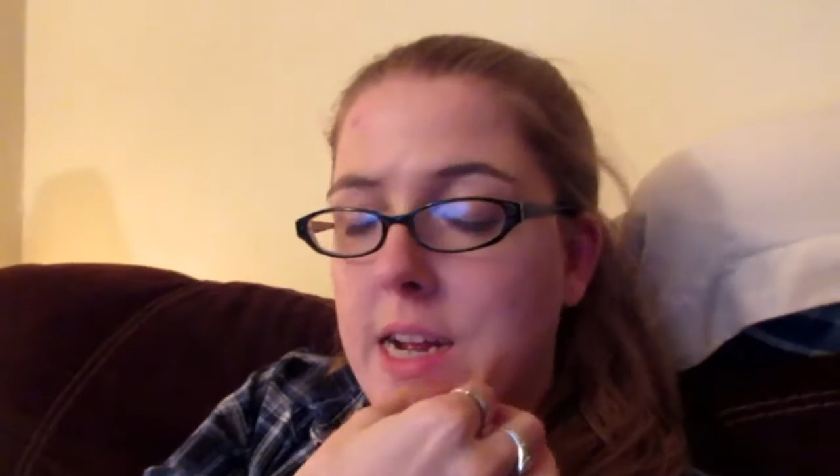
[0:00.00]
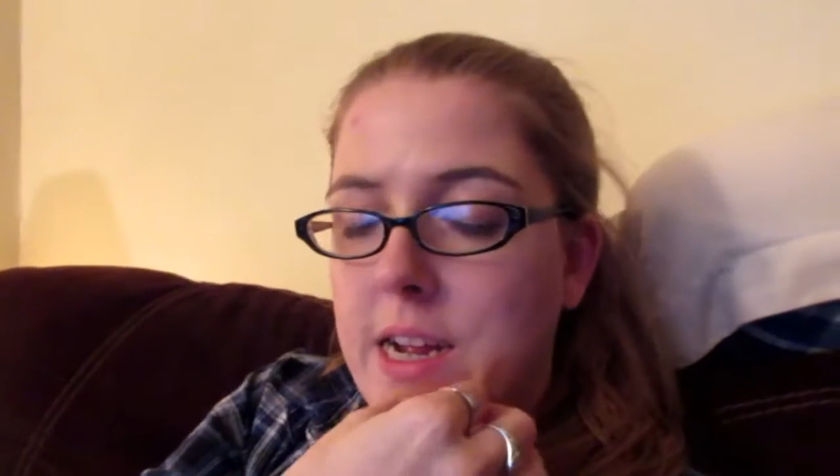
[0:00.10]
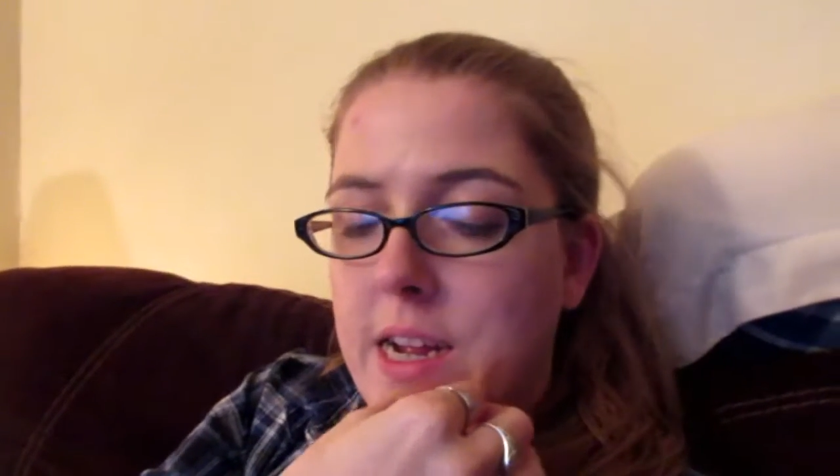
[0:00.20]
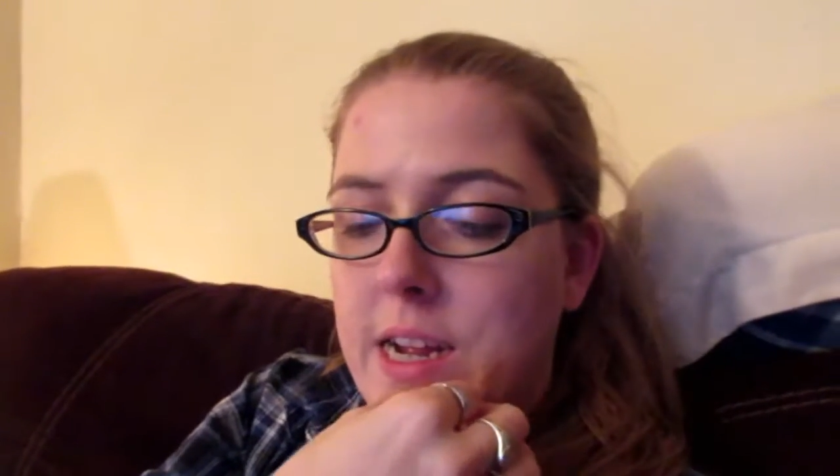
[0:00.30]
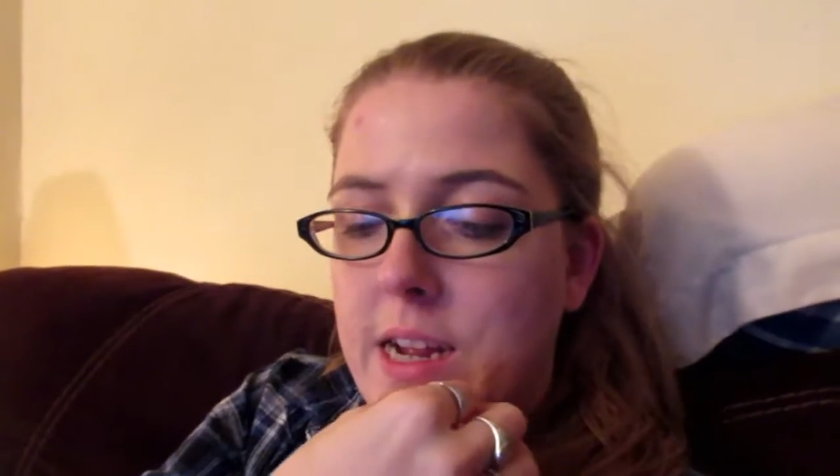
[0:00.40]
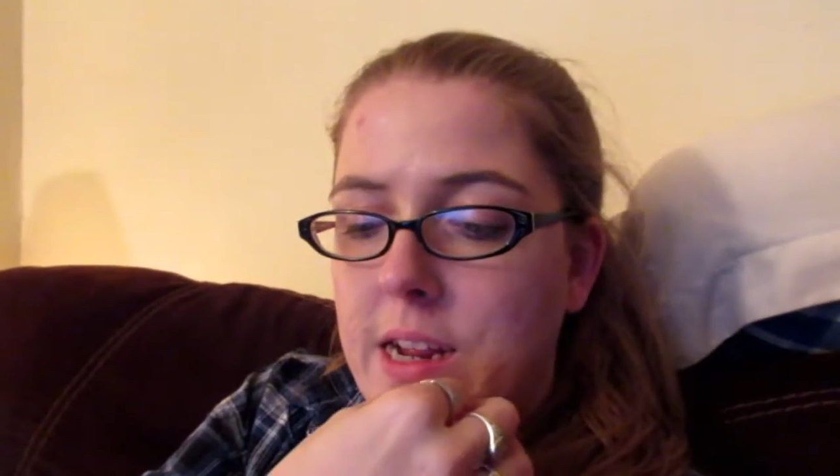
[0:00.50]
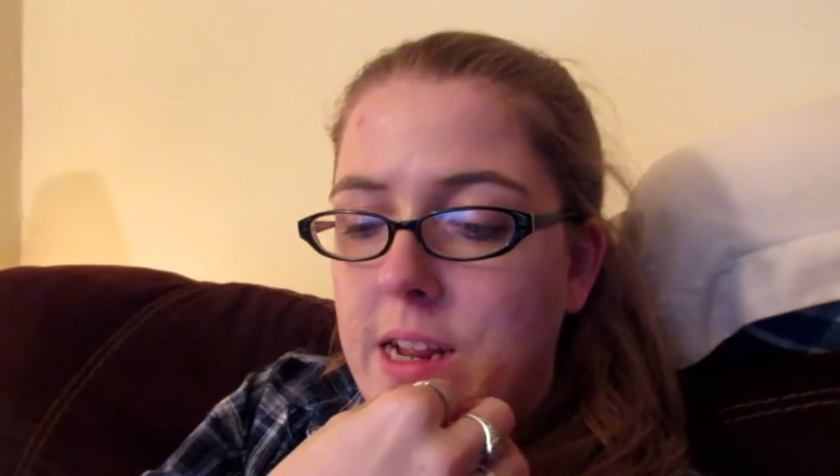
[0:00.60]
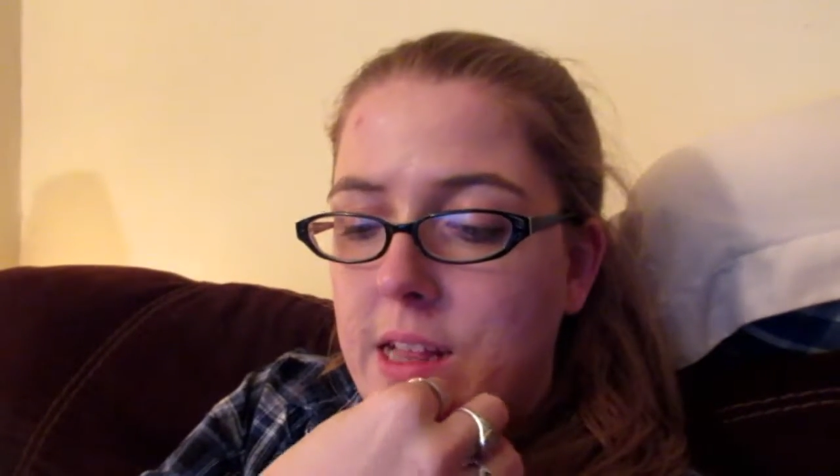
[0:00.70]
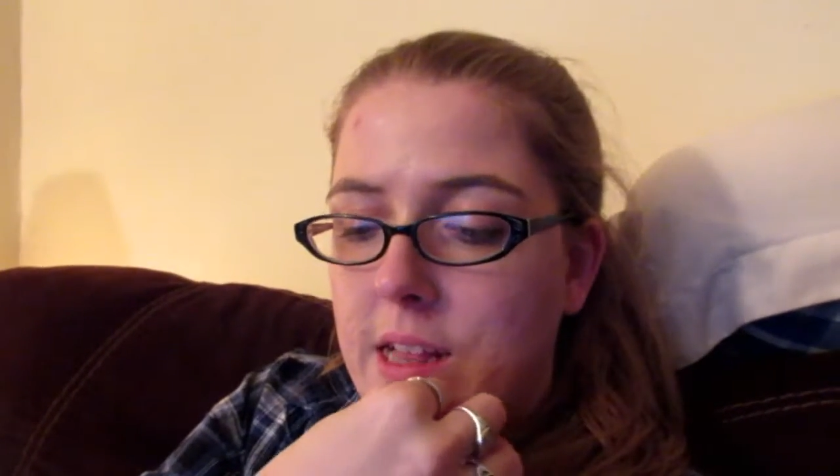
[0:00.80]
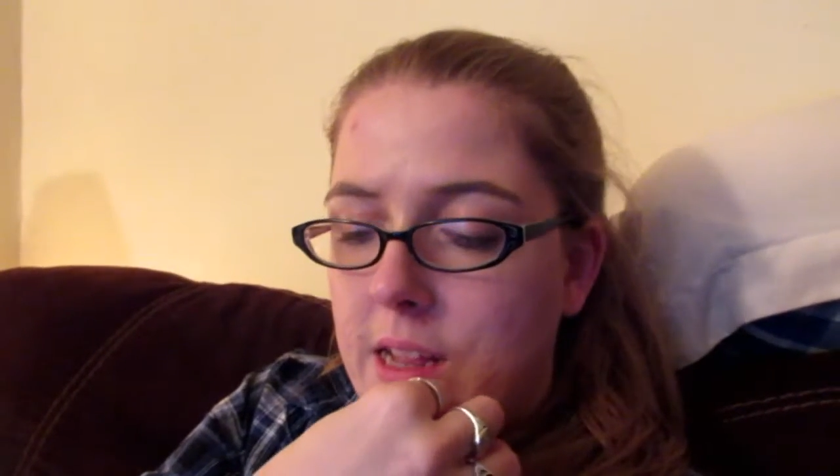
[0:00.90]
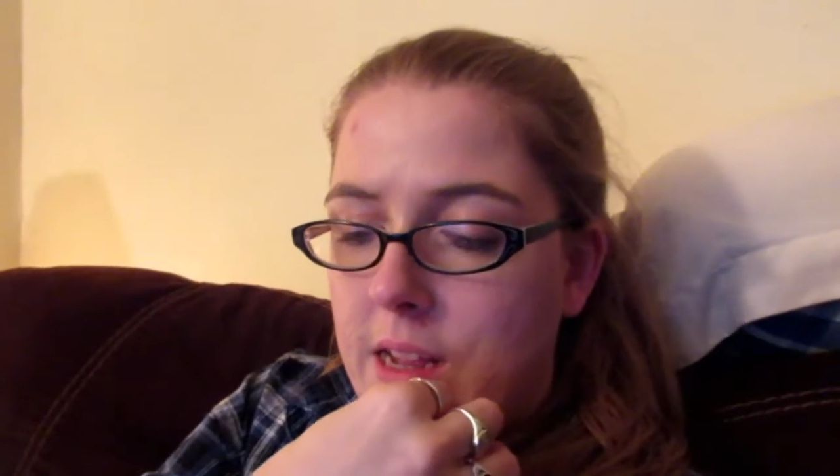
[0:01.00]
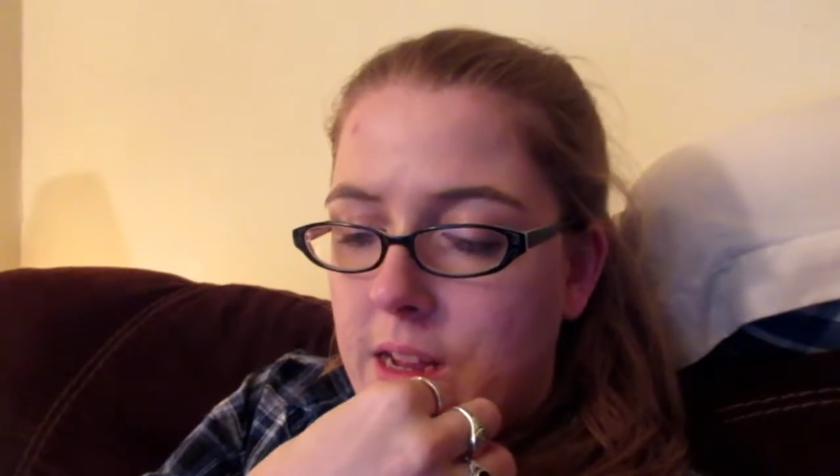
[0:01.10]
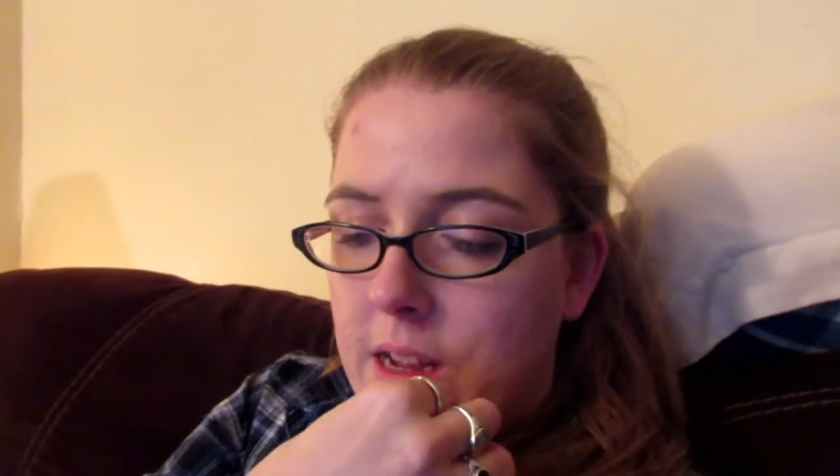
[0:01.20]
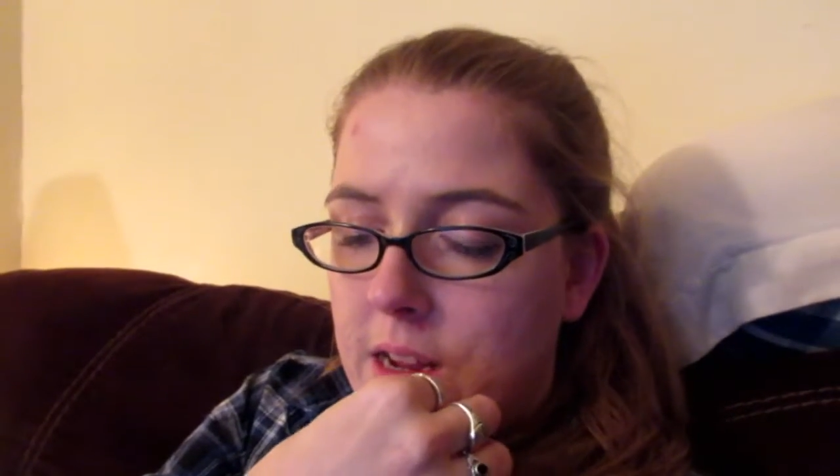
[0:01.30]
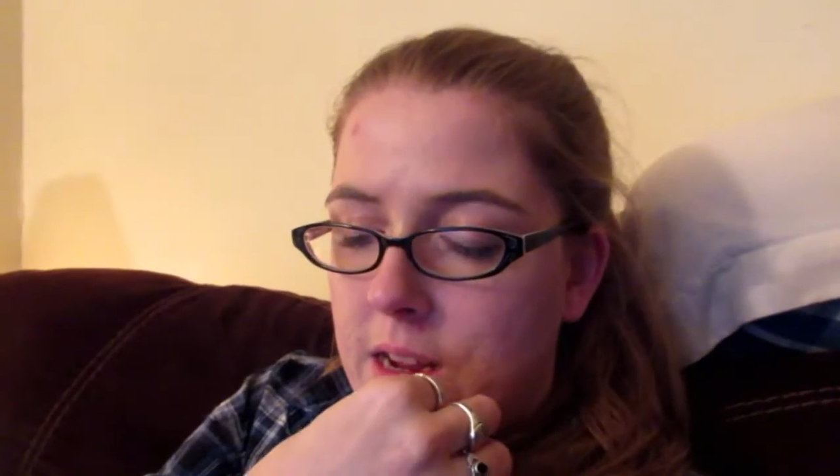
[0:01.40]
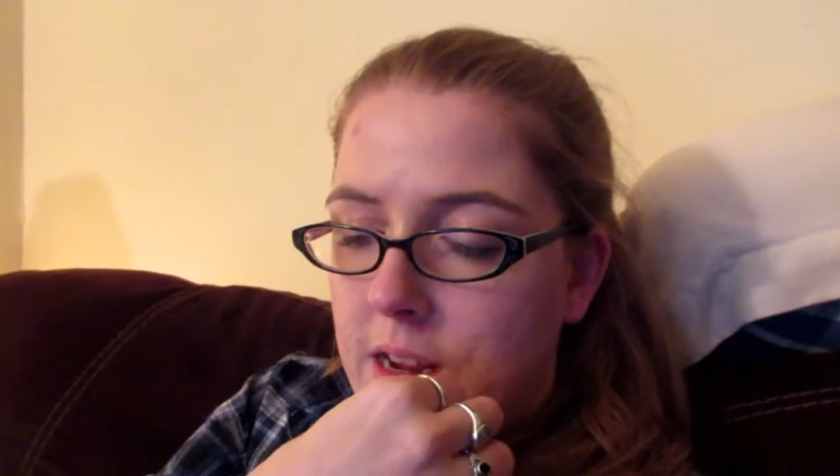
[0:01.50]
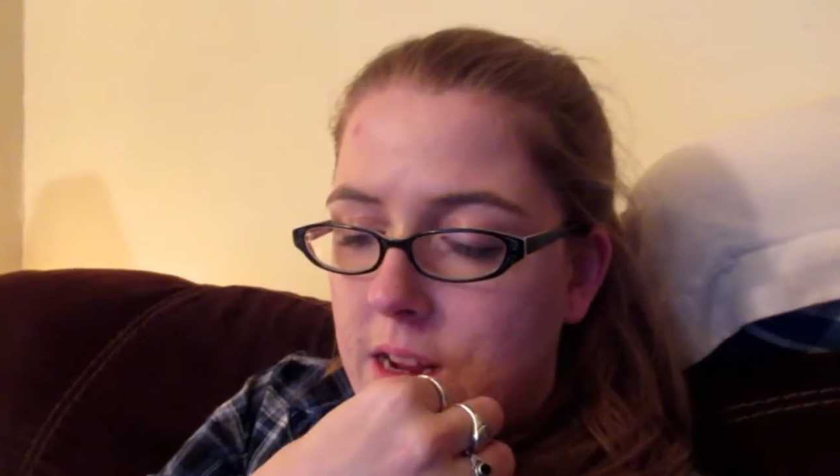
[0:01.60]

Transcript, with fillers: Uh, I